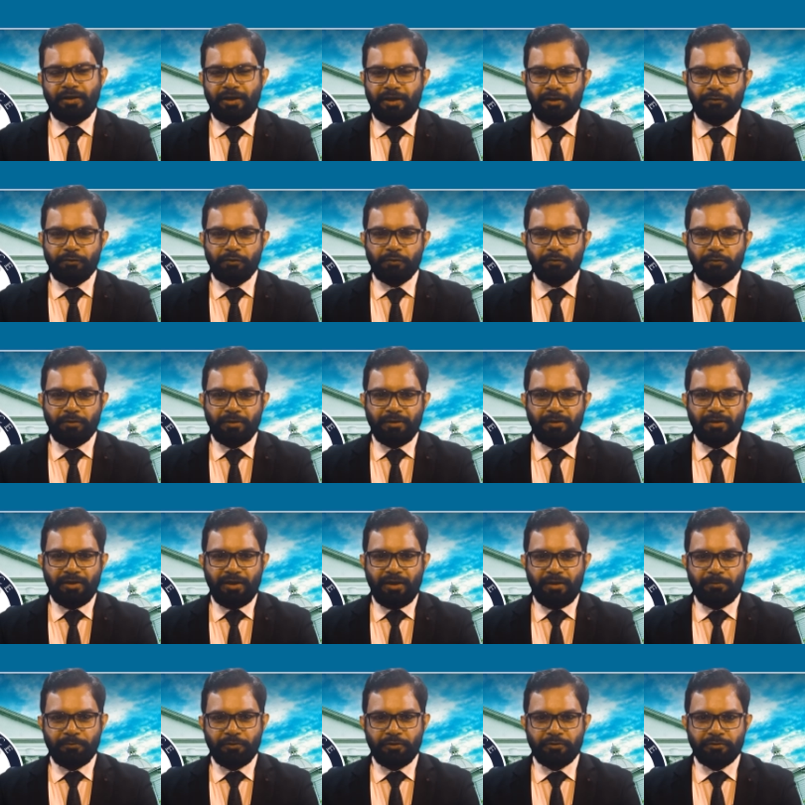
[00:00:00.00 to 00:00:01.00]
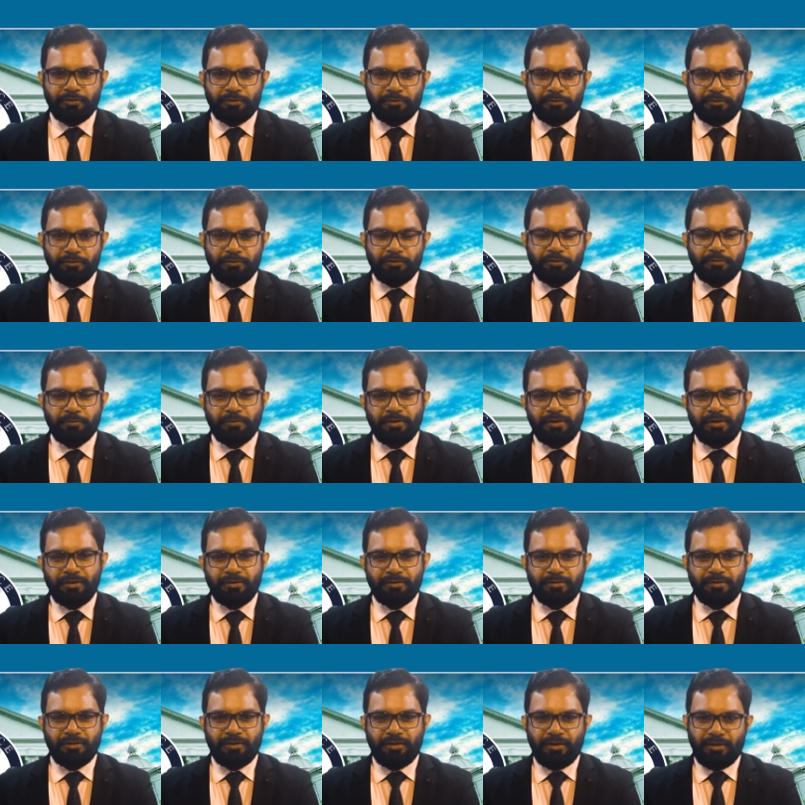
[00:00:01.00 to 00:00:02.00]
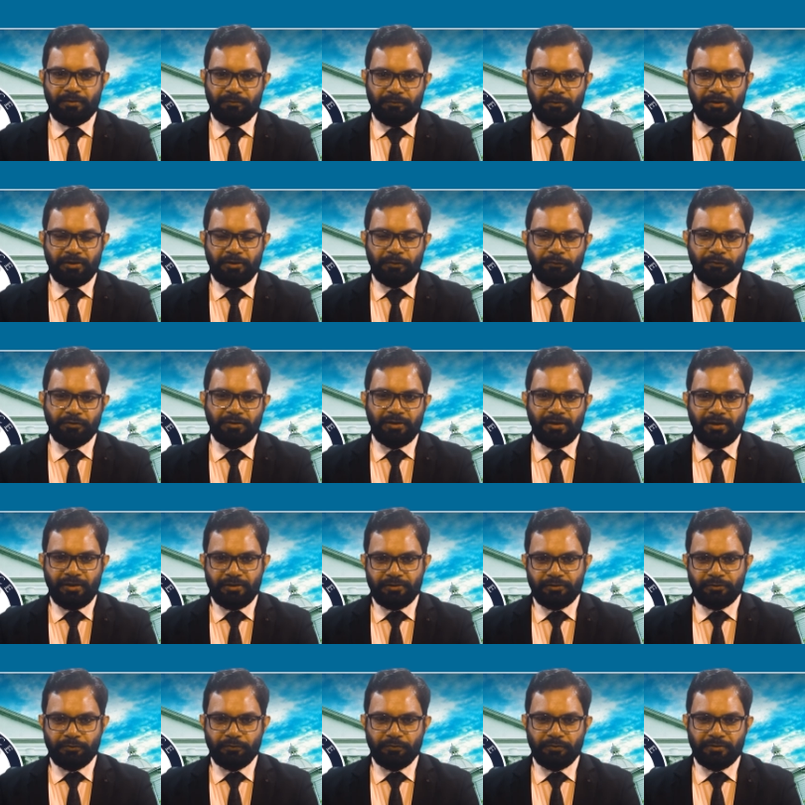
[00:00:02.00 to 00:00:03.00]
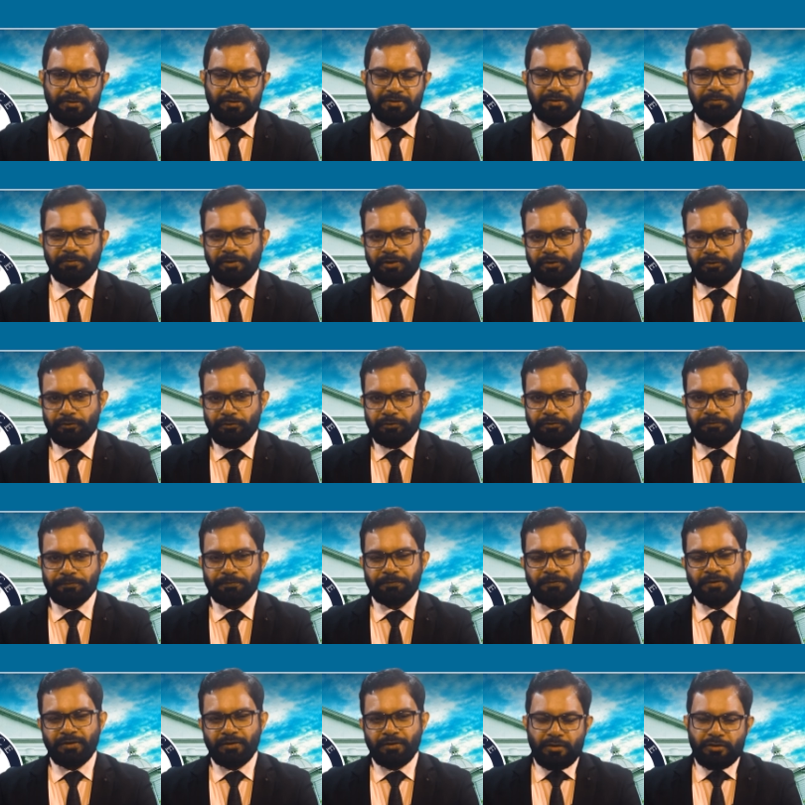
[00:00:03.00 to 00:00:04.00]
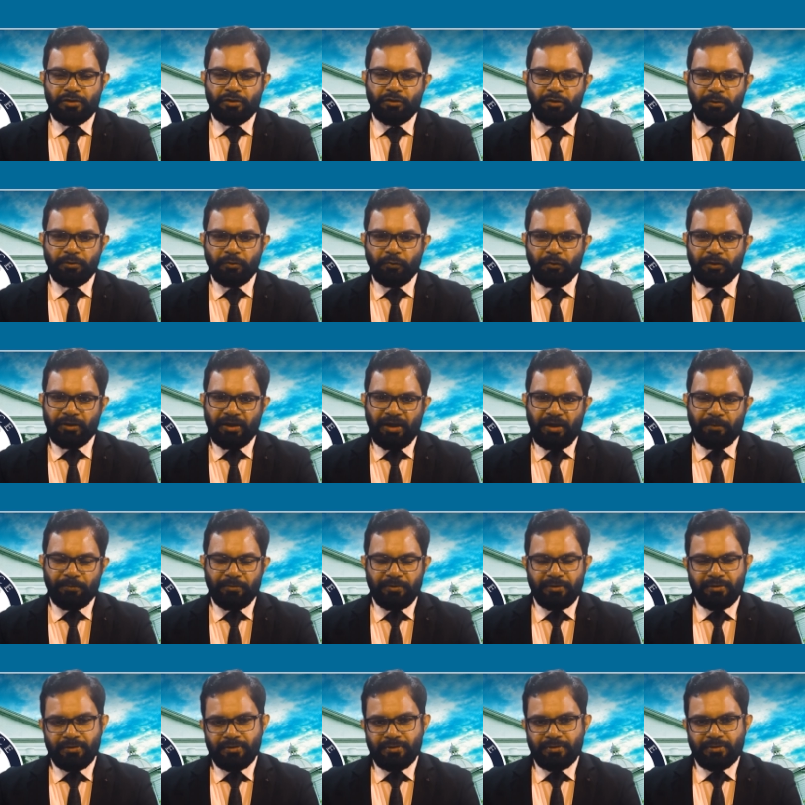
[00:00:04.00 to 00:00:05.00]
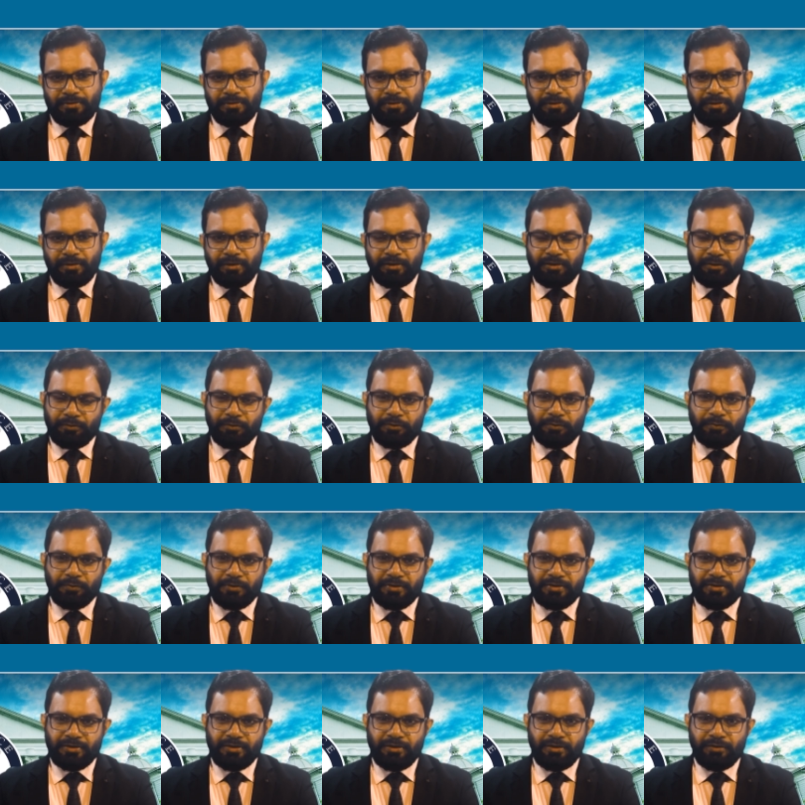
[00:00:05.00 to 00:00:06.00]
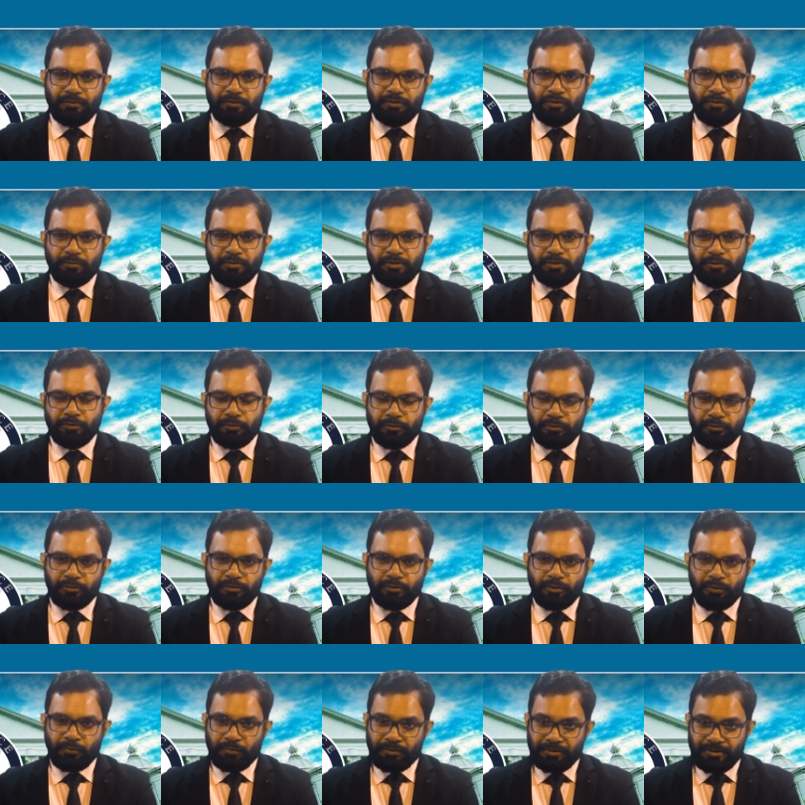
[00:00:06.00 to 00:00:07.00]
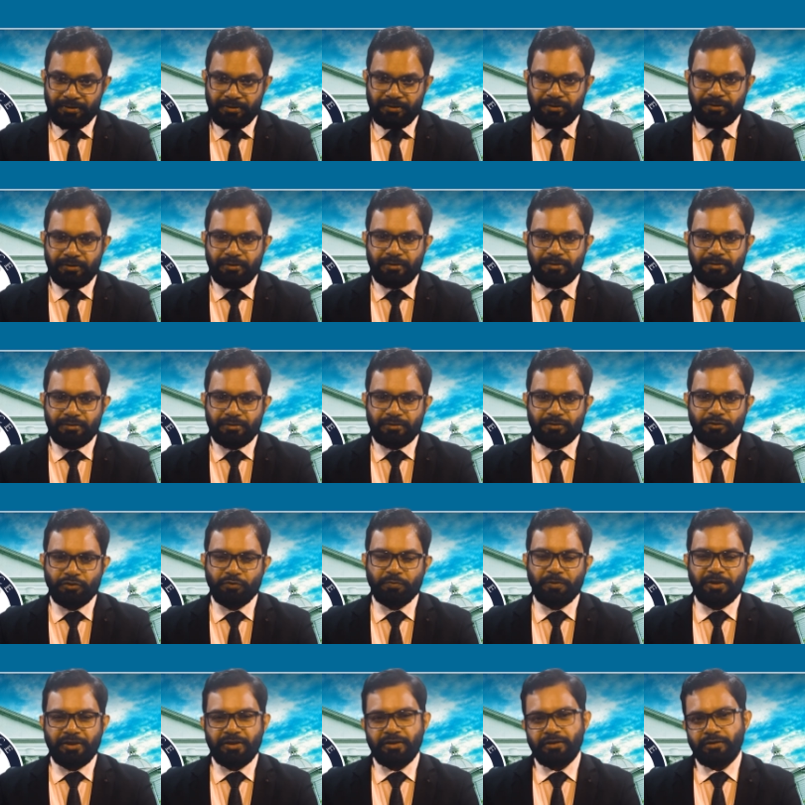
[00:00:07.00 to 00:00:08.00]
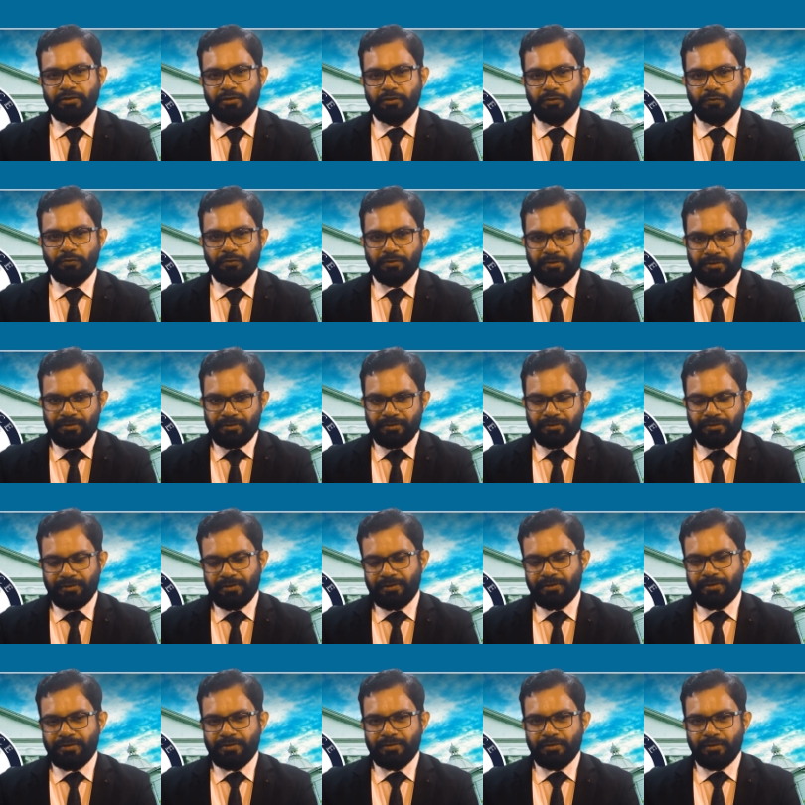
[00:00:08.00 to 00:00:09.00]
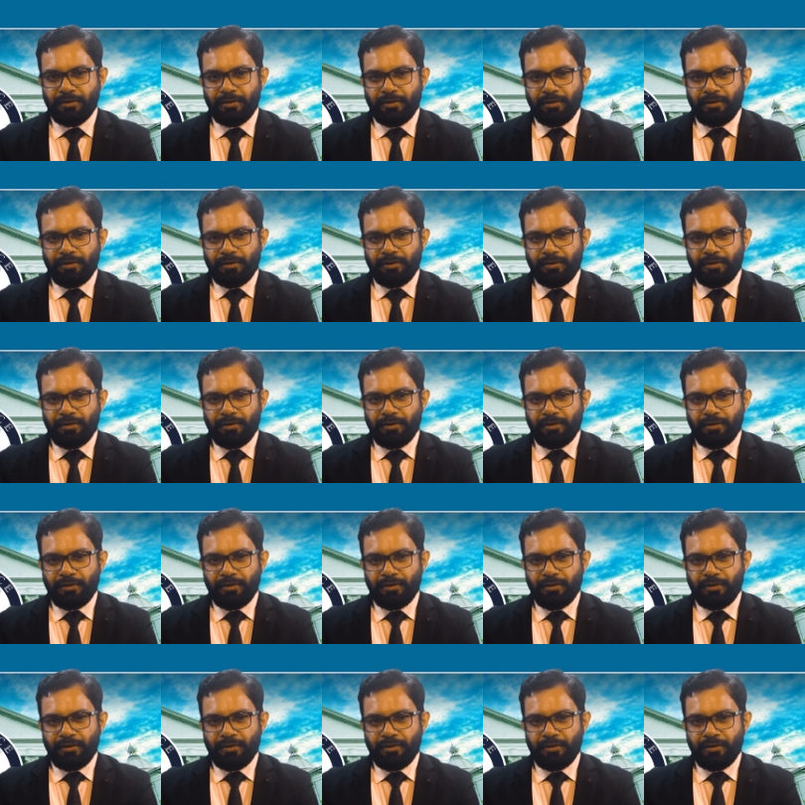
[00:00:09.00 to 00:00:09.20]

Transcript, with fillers: everyone, I'm Dr. Sunil Kumar. I'm working with Alliance University Bangalore. So normally what happens uh, in a university, you normally go overseas to many universities